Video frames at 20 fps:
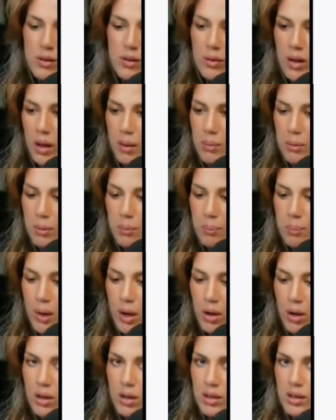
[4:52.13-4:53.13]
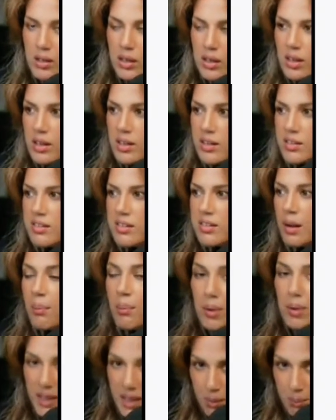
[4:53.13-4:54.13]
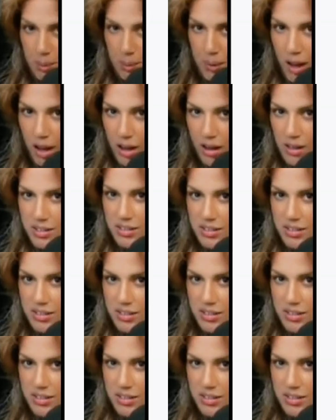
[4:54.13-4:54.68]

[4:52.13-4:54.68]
come upon a stumbling block,